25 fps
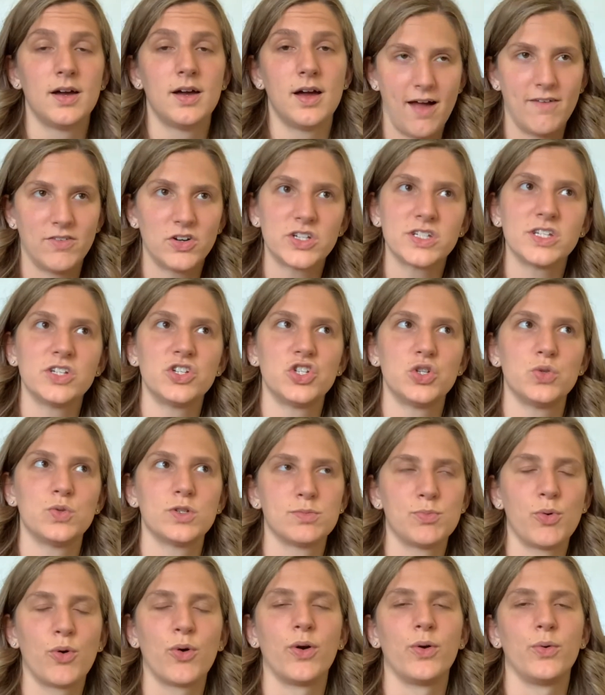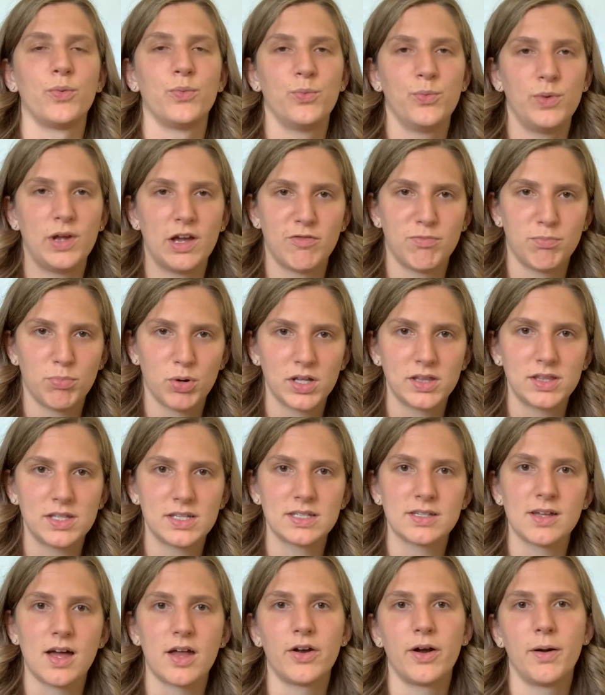Ever since she was born, we have put
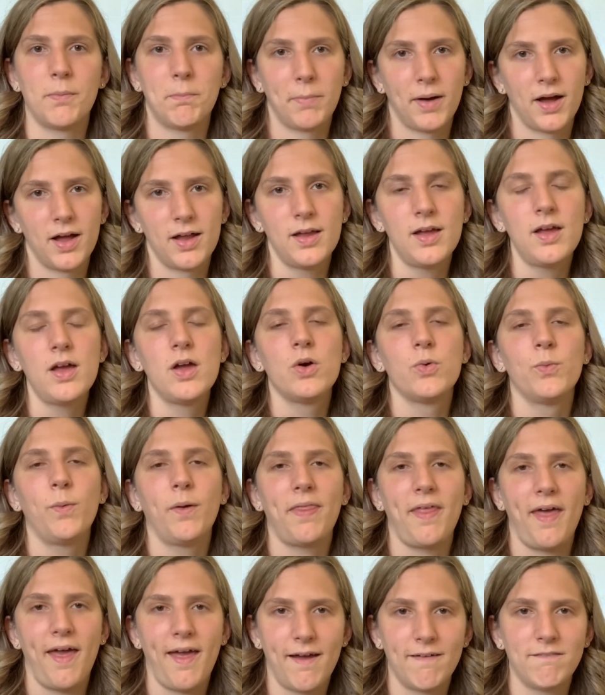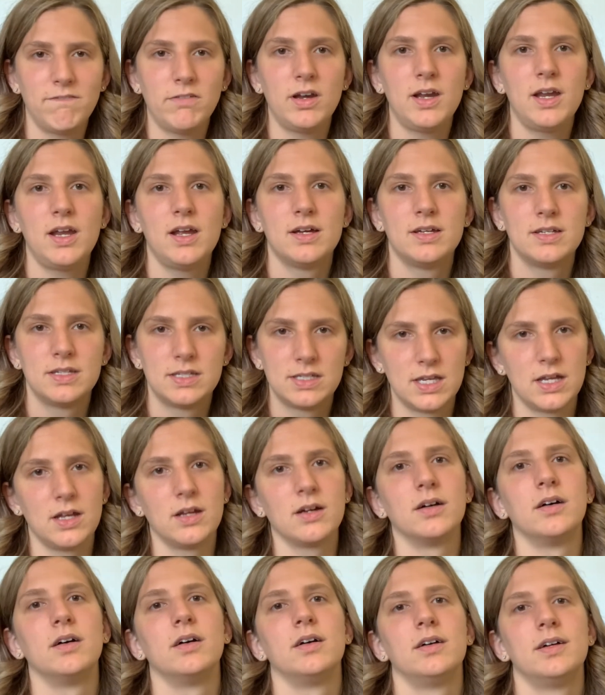this on her butt with every
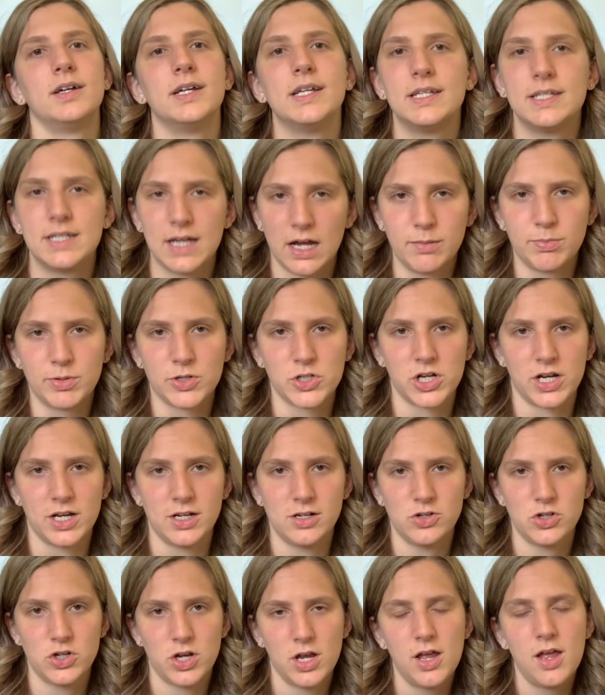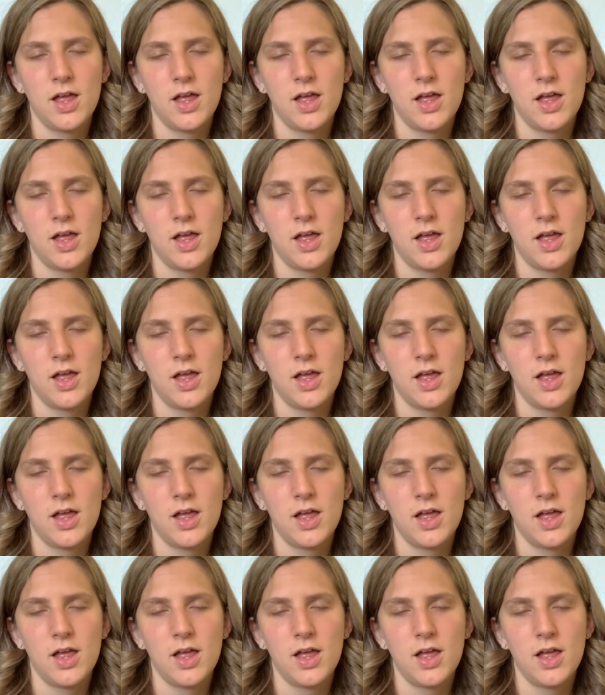single diaper change.